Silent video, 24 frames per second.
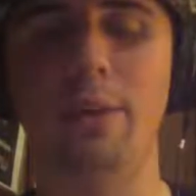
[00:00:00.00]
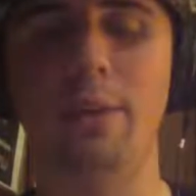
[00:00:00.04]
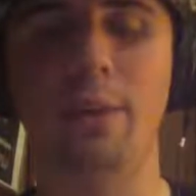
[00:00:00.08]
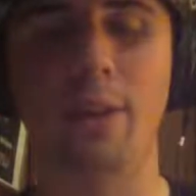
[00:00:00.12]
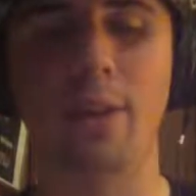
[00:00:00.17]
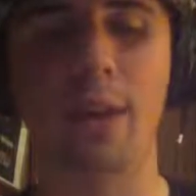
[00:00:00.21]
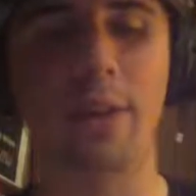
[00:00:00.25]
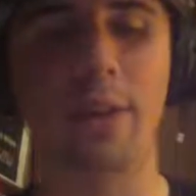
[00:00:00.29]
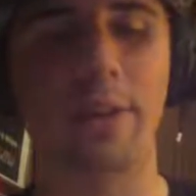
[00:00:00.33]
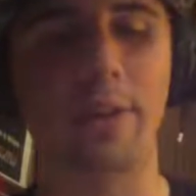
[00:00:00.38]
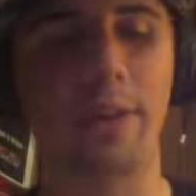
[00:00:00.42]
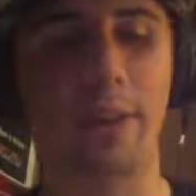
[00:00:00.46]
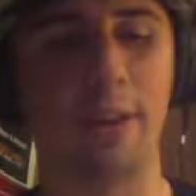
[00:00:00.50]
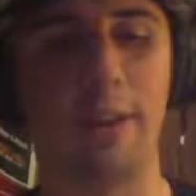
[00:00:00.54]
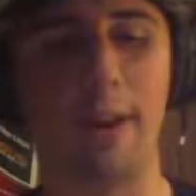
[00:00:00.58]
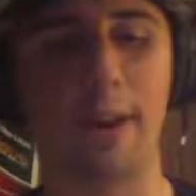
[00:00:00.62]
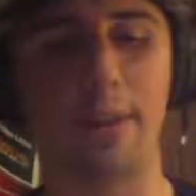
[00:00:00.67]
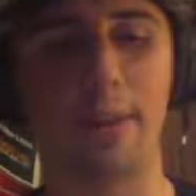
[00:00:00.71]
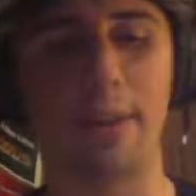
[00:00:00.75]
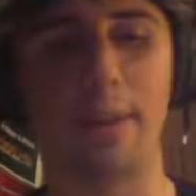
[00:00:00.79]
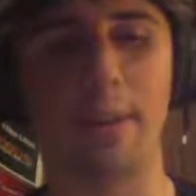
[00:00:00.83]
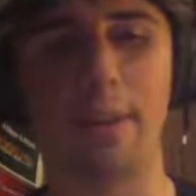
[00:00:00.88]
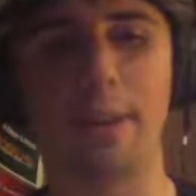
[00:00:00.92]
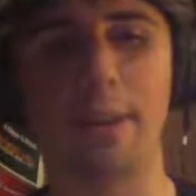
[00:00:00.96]
Regardless, I
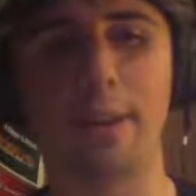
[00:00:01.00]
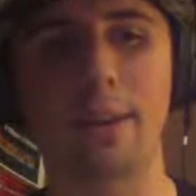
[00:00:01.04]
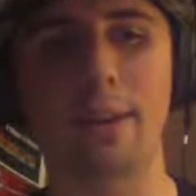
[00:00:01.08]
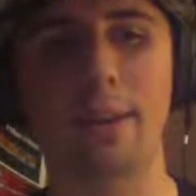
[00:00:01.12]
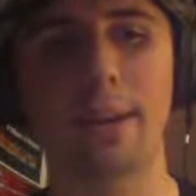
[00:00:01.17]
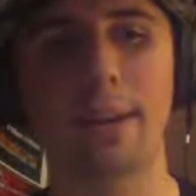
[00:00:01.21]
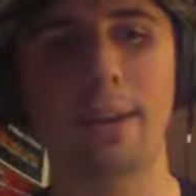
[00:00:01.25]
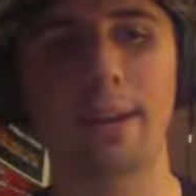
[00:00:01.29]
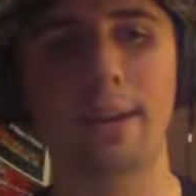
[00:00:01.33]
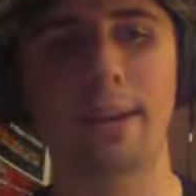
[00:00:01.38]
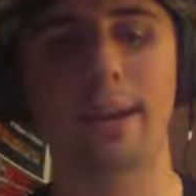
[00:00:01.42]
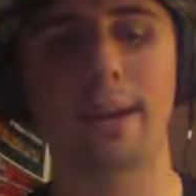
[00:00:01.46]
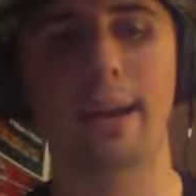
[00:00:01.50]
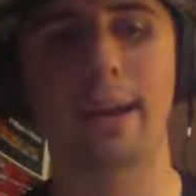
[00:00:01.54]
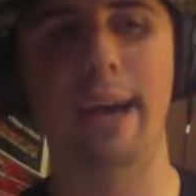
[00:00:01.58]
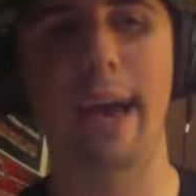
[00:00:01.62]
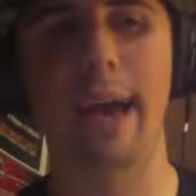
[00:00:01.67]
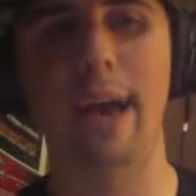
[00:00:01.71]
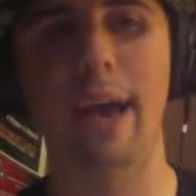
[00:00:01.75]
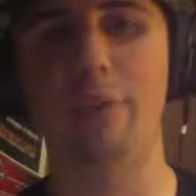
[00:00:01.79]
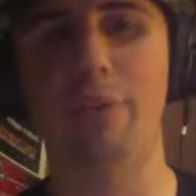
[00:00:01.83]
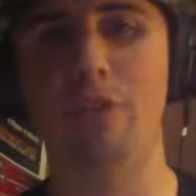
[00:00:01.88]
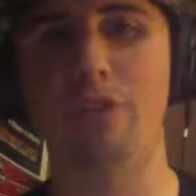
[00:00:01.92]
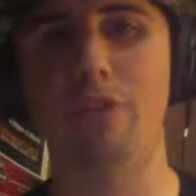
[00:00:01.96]
think the
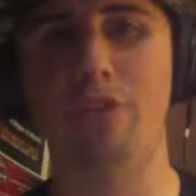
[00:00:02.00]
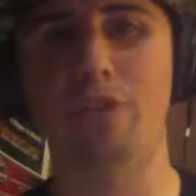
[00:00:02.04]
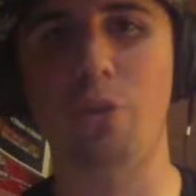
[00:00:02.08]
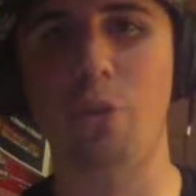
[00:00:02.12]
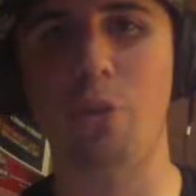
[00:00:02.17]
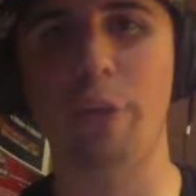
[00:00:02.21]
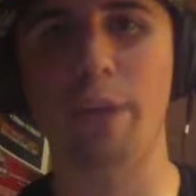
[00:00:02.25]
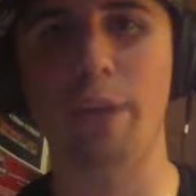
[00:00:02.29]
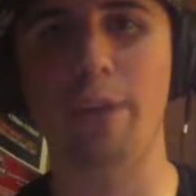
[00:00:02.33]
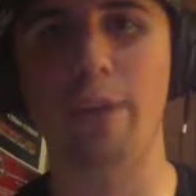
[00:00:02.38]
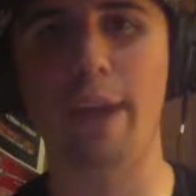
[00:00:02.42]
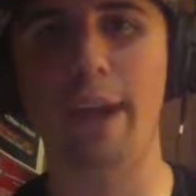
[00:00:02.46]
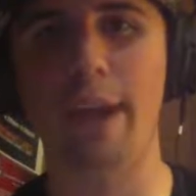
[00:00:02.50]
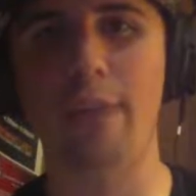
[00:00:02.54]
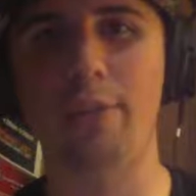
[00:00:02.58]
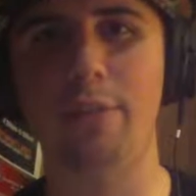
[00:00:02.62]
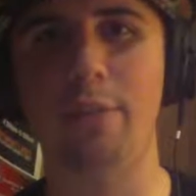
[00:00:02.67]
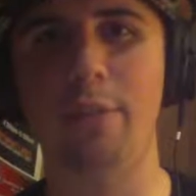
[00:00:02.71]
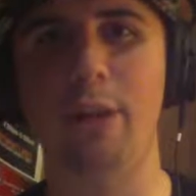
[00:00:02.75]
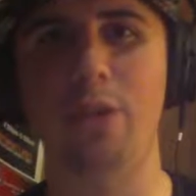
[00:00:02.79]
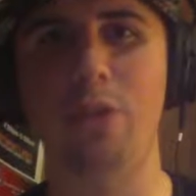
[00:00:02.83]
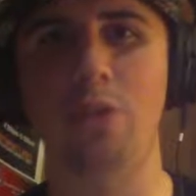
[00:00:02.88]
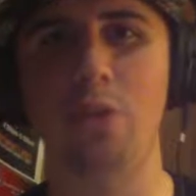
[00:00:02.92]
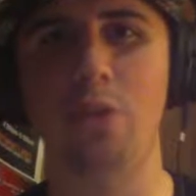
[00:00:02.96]
average career lasts
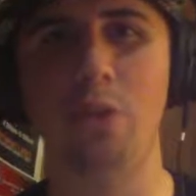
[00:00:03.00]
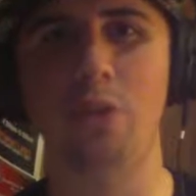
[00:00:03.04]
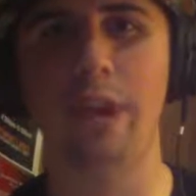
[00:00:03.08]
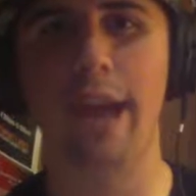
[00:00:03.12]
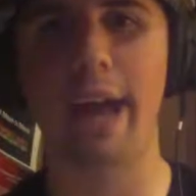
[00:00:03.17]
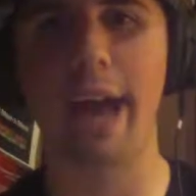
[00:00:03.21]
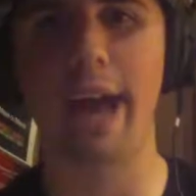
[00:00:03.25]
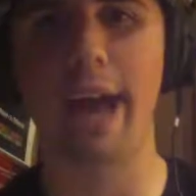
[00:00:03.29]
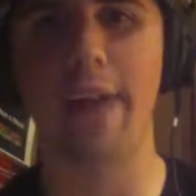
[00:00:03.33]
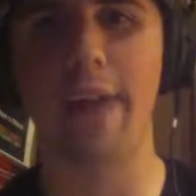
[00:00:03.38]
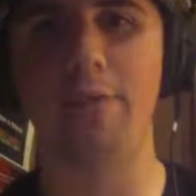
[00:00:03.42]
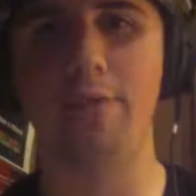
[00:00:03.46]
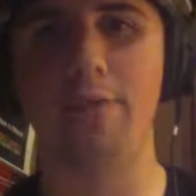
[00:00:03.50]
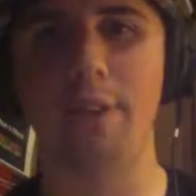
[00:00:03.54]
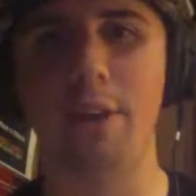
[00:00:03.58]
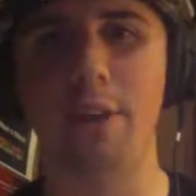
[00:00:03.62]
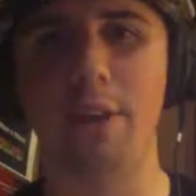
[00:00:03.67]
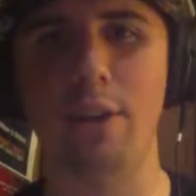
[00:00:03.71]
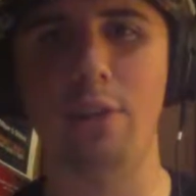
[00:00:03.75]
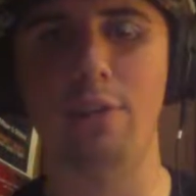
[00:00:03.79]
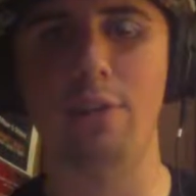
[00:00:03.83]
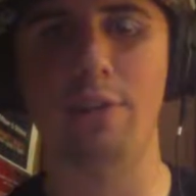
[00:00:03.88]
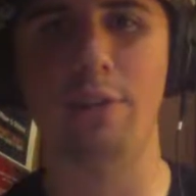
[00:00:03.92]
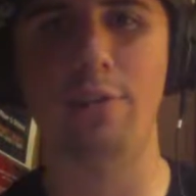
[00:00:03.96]
about 2.5
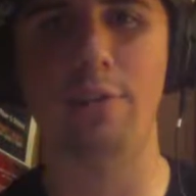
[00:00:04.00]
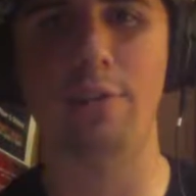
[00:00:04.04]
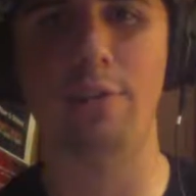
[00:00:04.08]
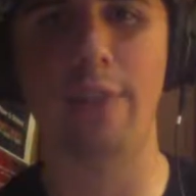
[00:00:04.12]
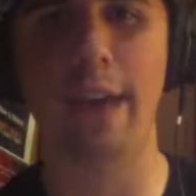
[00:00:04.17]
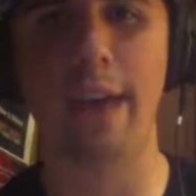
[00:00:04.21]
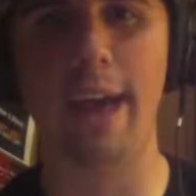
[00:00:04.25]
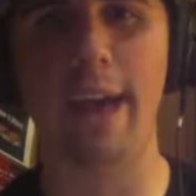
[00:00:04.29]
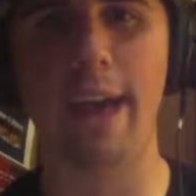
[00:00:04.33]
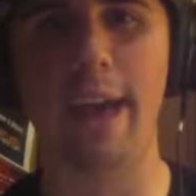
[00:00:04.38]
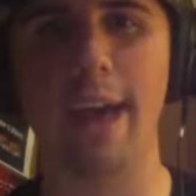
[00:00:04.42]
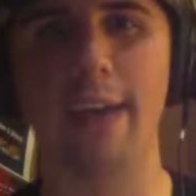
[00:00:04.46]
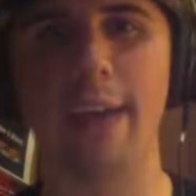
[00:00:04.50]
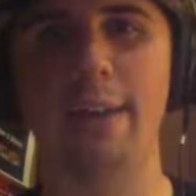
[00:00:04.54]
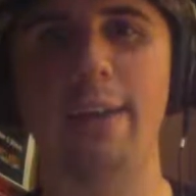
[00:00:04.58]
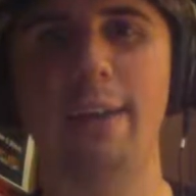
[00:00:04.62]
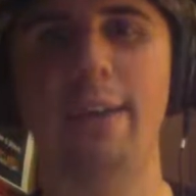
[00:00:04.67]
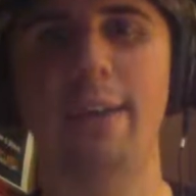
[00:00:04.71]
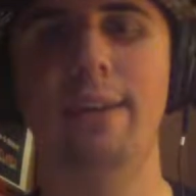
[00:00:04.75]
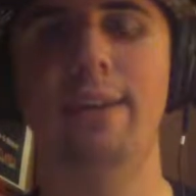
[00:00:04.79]
years, if that.